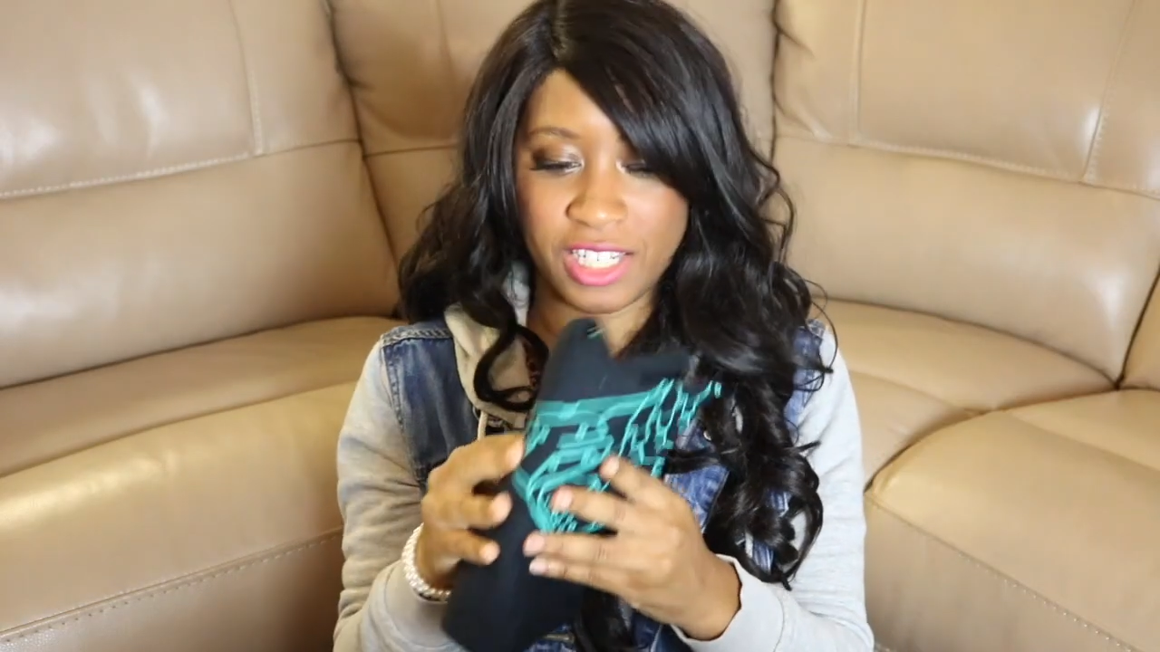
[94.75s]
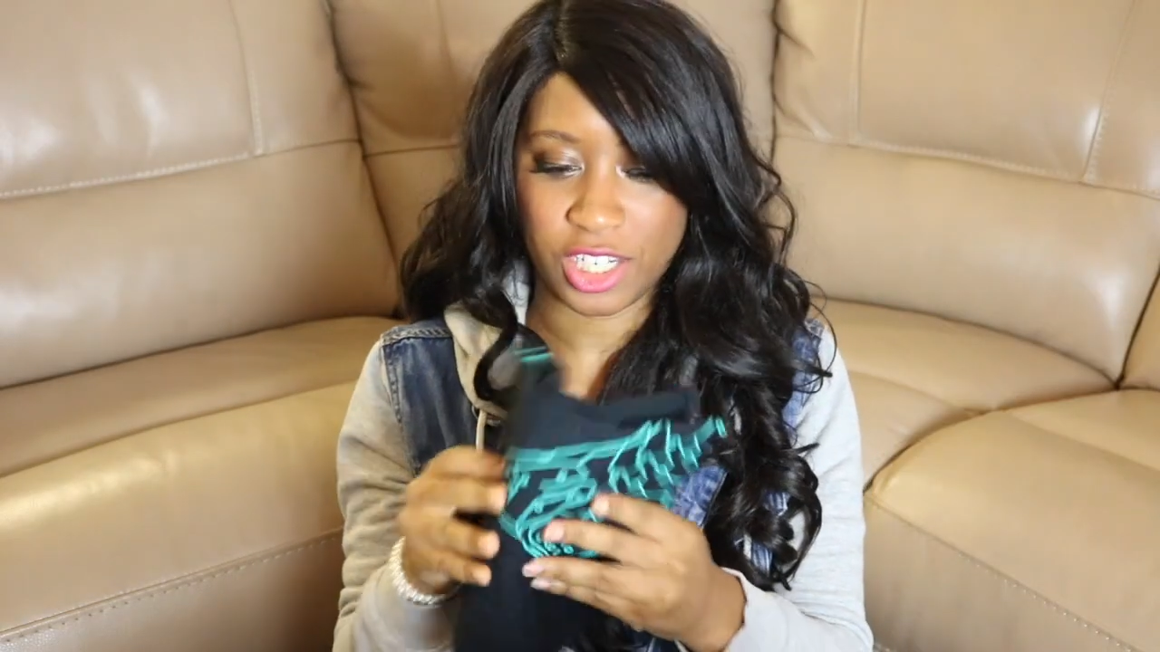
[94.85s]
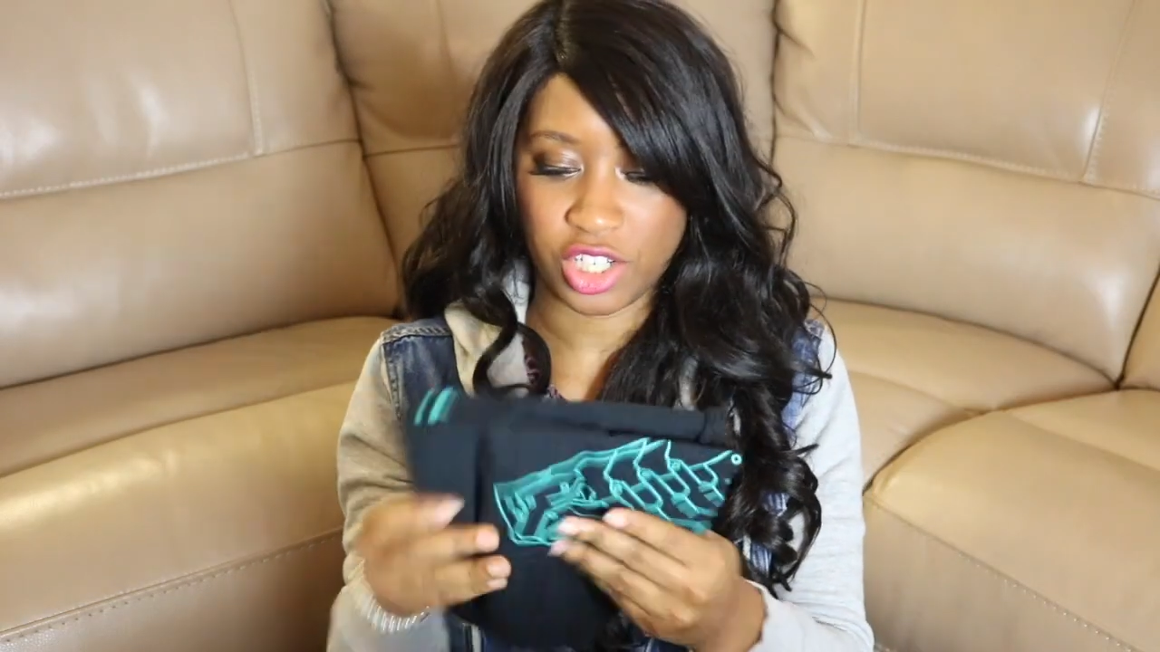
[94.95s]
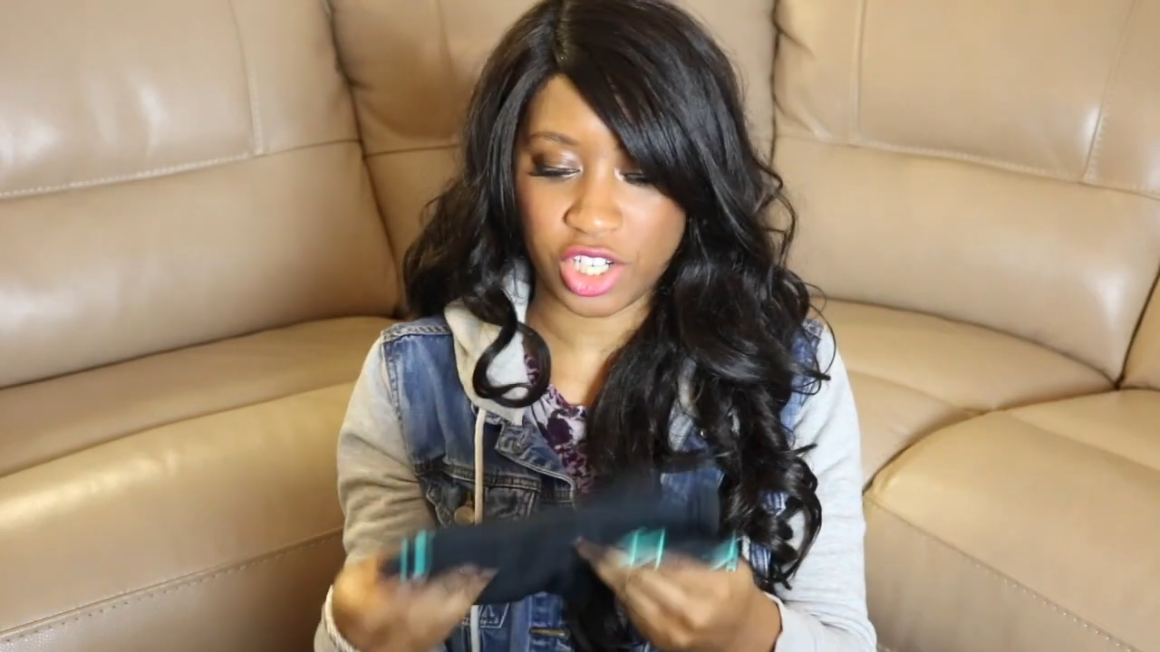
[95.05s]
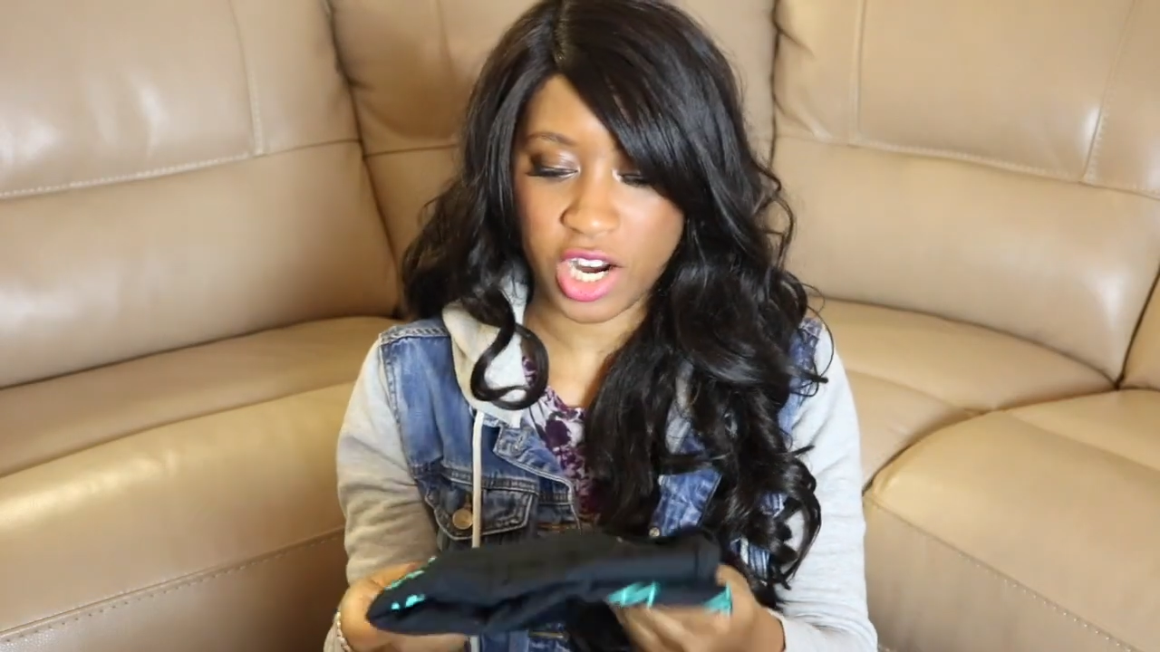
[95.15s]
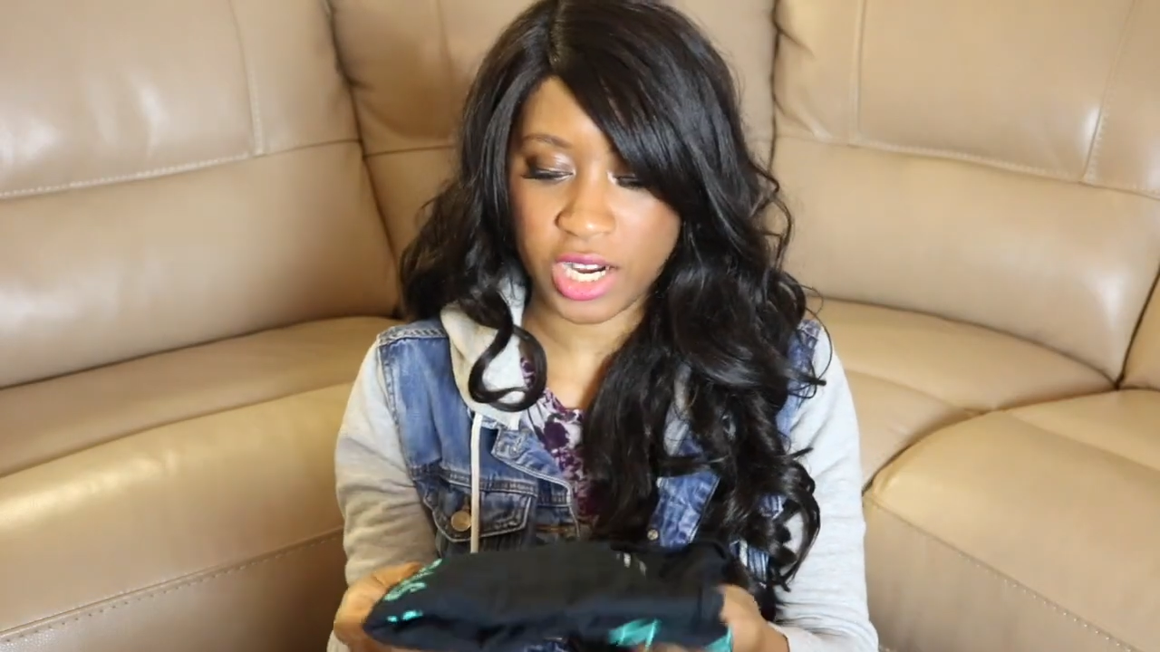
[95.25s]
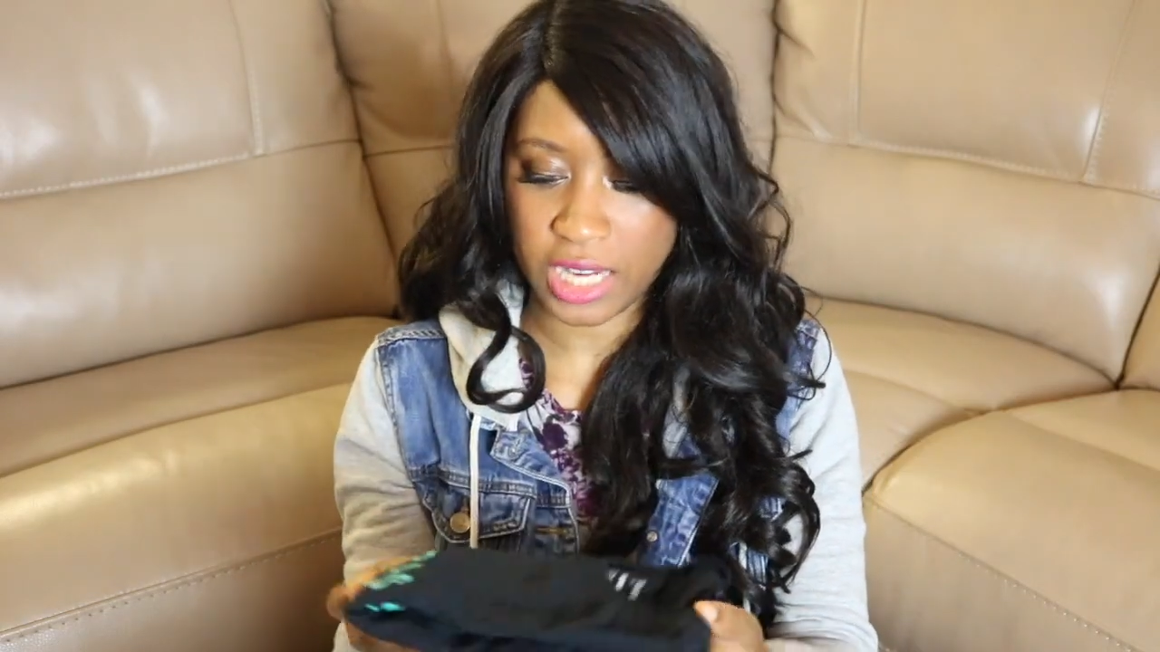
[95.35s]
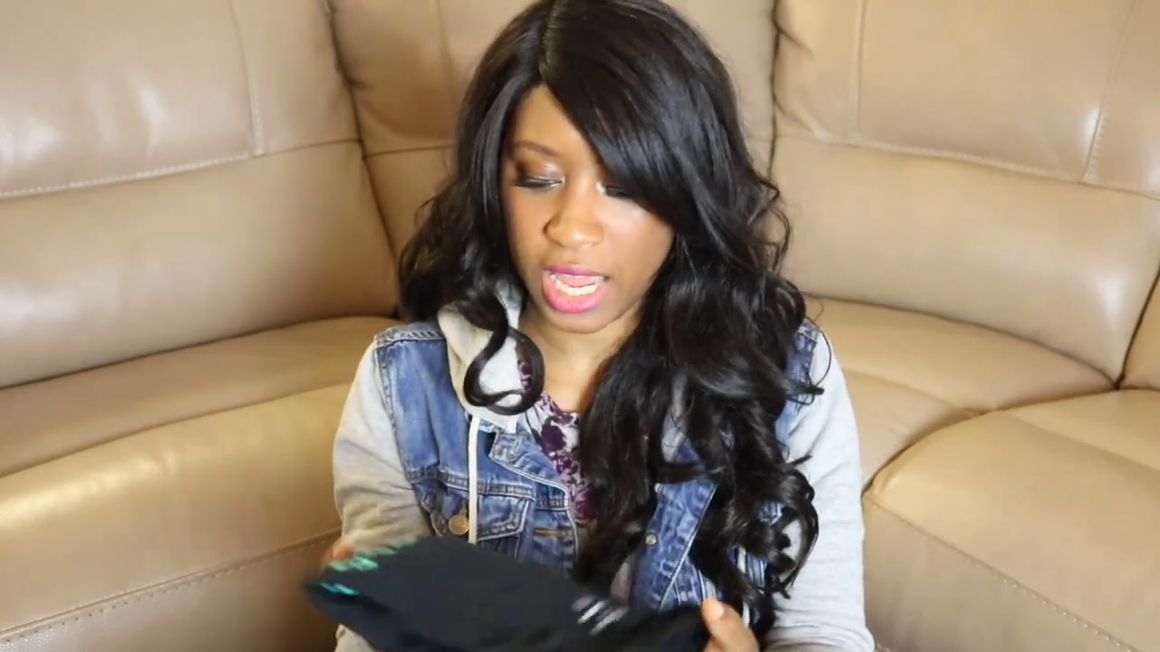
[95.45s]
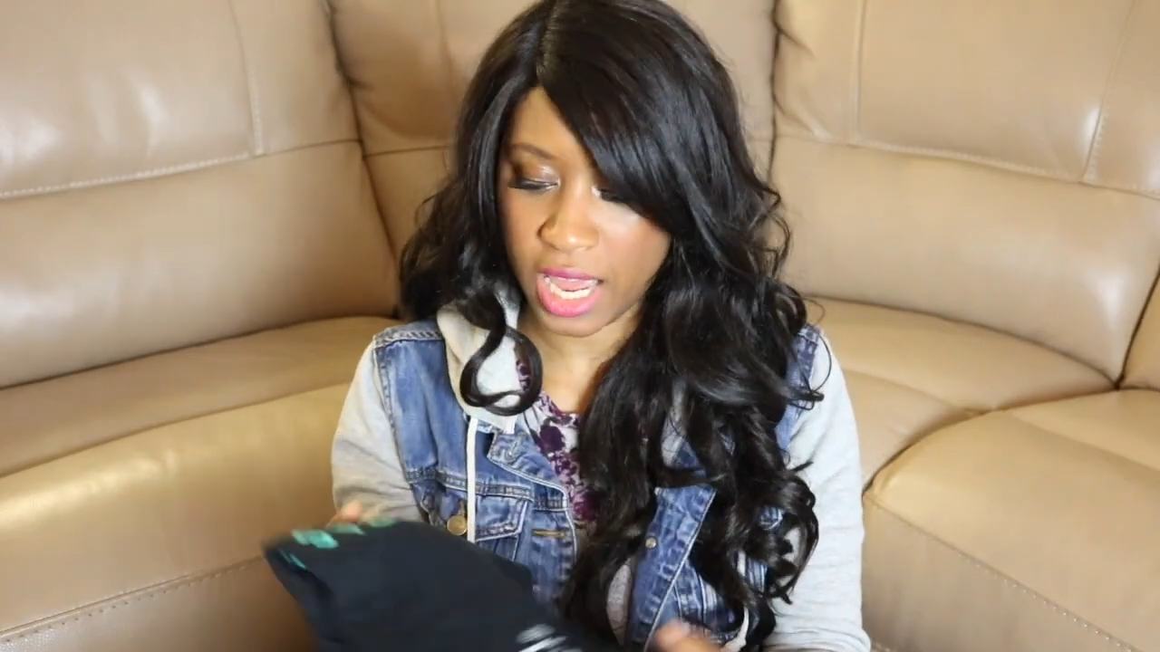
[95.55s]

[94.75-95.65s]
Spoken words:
t-shirt,